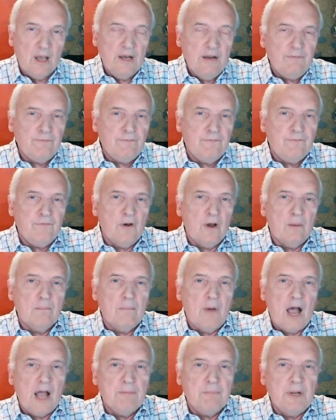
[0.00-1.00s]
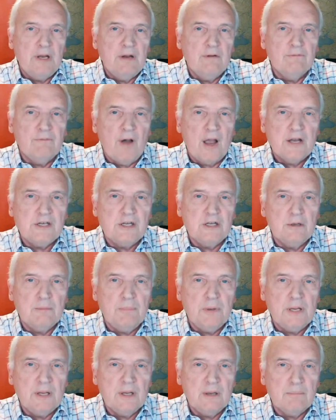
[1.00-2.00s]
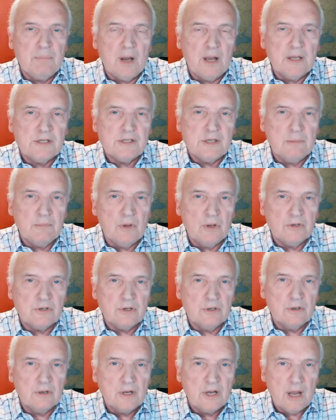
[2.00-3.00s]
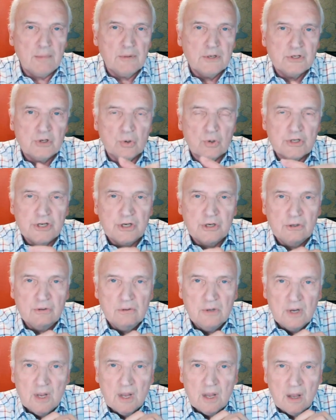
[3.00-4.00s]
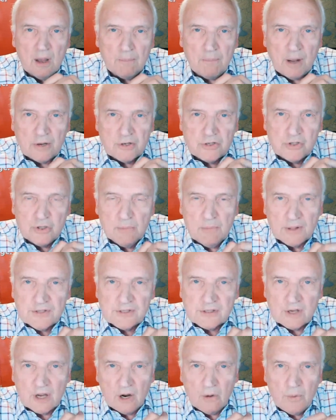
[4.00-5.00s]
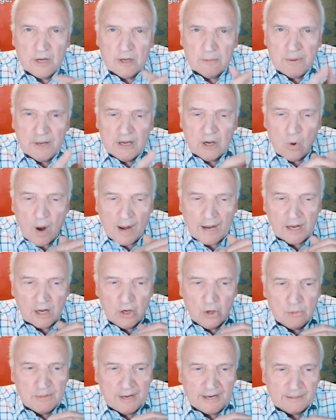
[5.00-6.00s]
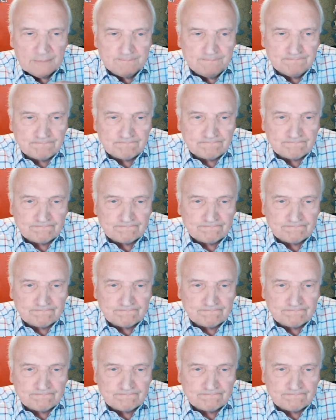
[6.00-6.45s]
And if I'd been invited by Simeon to come and talk to you about 2 months ago, we'd have been quite gloomy.